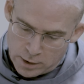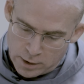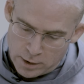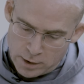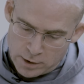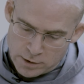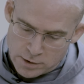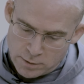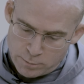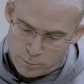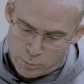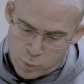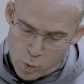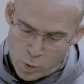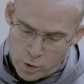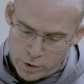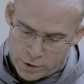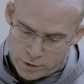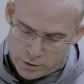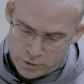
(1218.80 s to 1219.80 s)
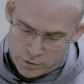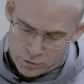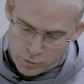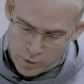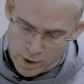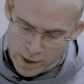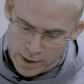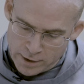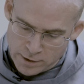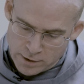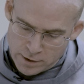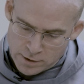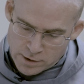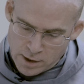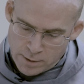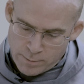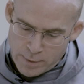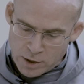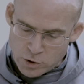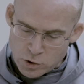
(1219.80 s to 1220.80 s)
it is important, right?
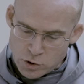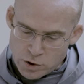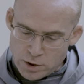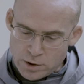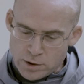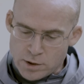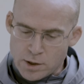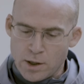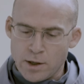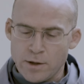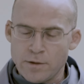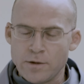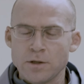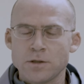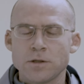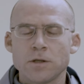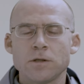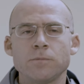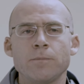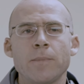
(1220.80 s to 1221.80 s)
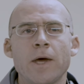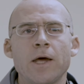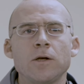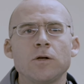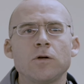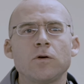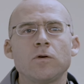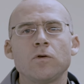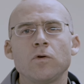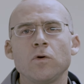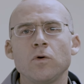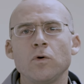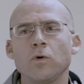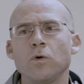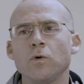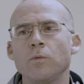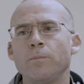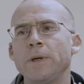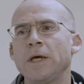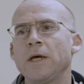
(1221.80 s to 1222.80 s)
As I mentioned, uh, this is meant
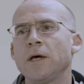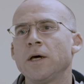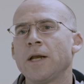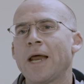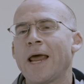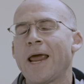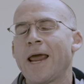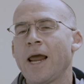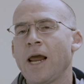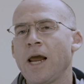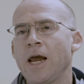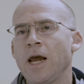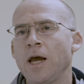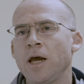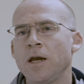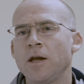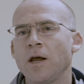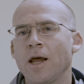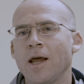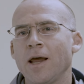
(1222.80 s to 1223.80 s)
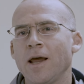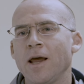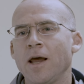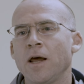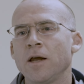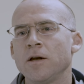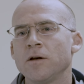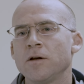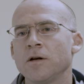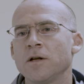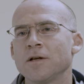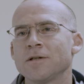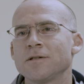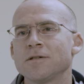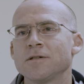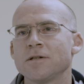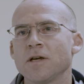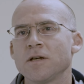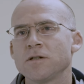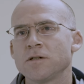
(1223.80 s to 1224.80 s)
to be an aid and an
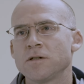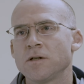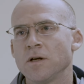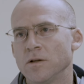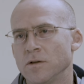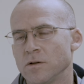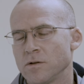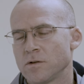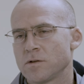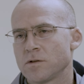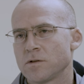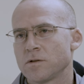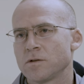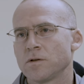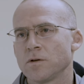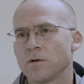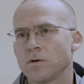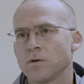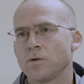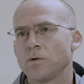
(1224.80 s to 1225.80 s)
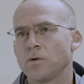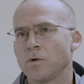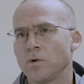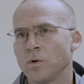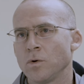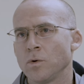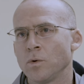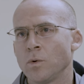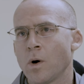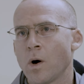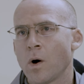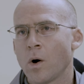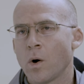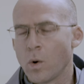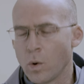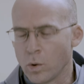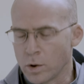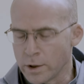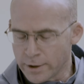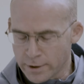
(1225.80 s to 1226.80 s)
assistance to
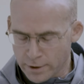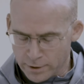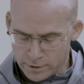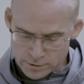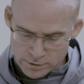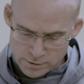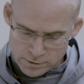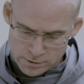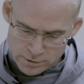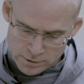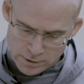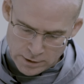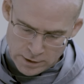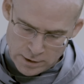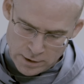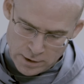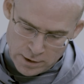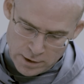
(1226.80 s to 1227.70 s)
holiness.